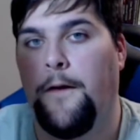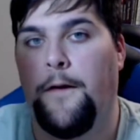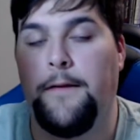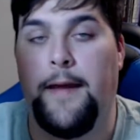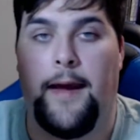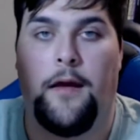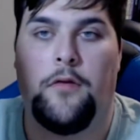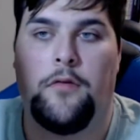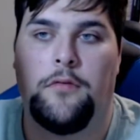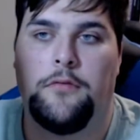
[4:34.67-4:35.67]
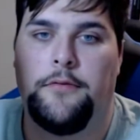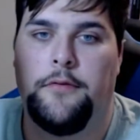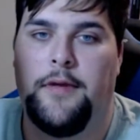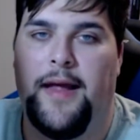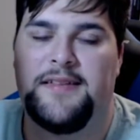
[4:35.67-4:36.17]
Now,
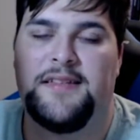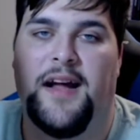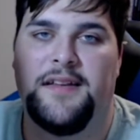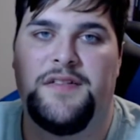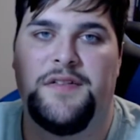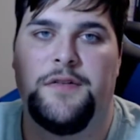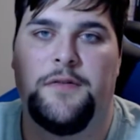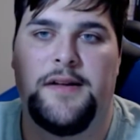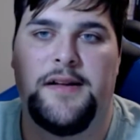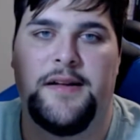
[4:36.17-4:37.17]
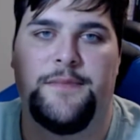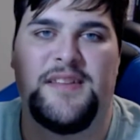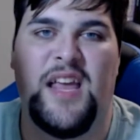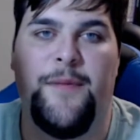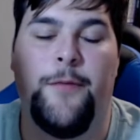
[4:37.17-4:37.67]
that's not to
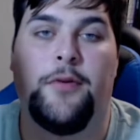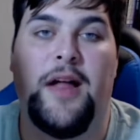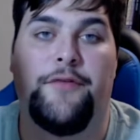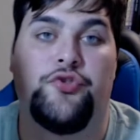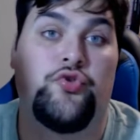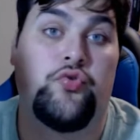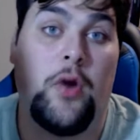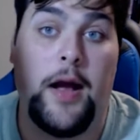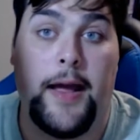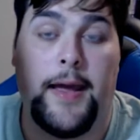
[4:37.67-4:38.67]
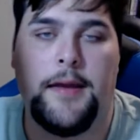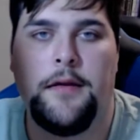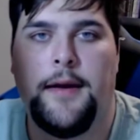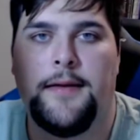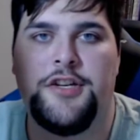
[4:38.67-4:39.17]
say people haven't tried
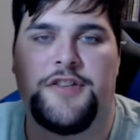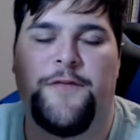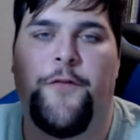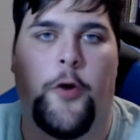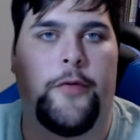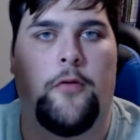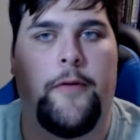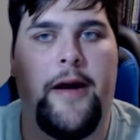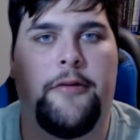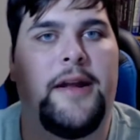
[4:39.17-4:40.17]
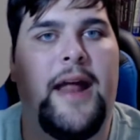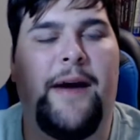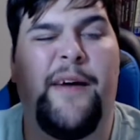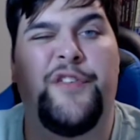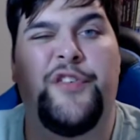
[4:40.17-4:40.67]
just farming around it.
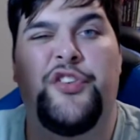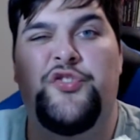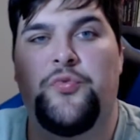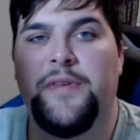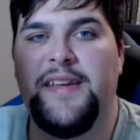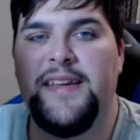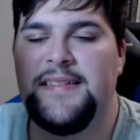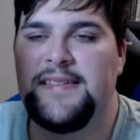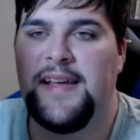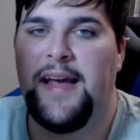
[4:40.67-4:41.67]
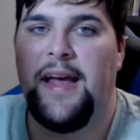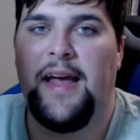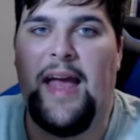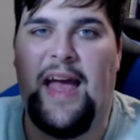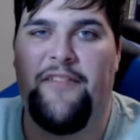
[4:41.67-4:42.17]
However, the trees
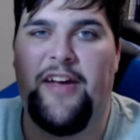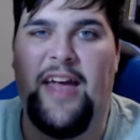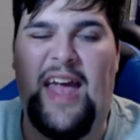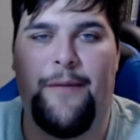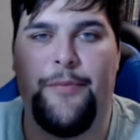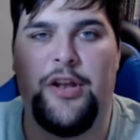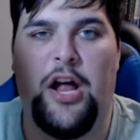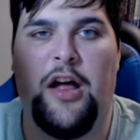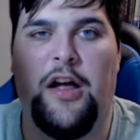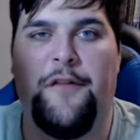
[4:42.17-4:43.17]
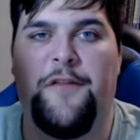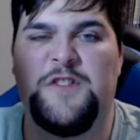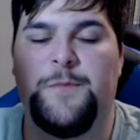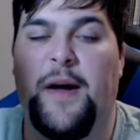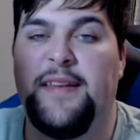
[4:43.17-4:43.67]
have a habit of
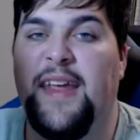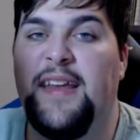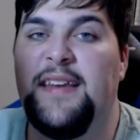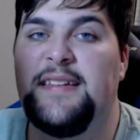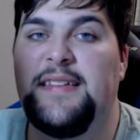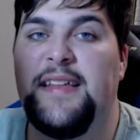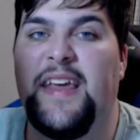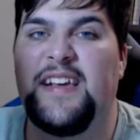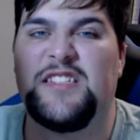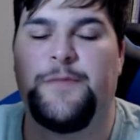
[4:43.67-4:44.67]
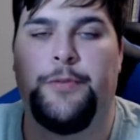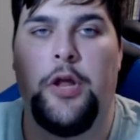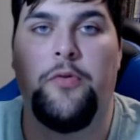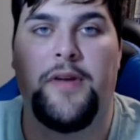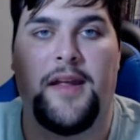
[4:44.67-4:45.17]
spontaneously
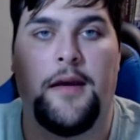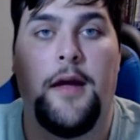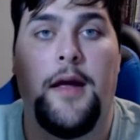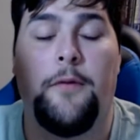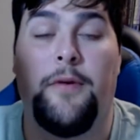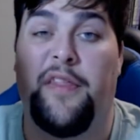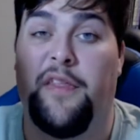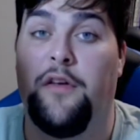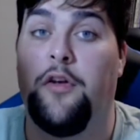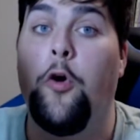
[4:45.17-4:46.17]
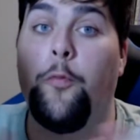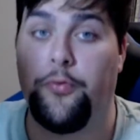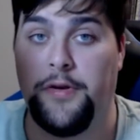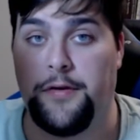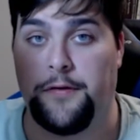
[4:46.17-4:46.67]
exploding with no
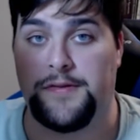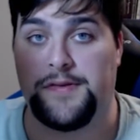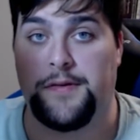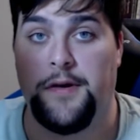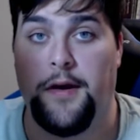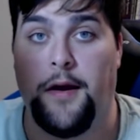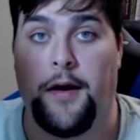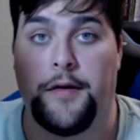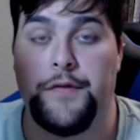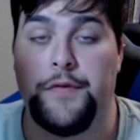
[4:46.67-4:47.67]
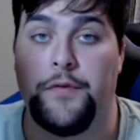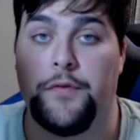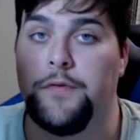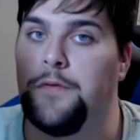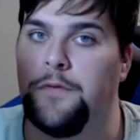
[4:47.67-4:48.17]
precursor
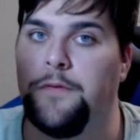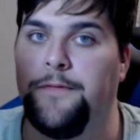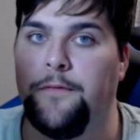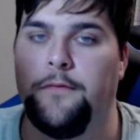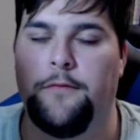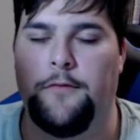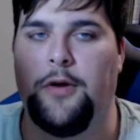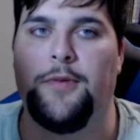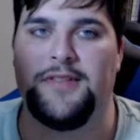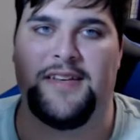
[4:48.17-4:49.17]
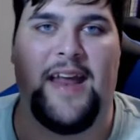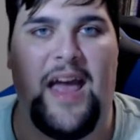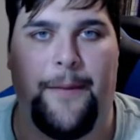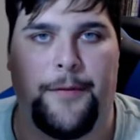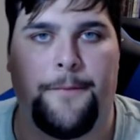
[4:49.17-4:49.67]
onto, well, what's going to happen.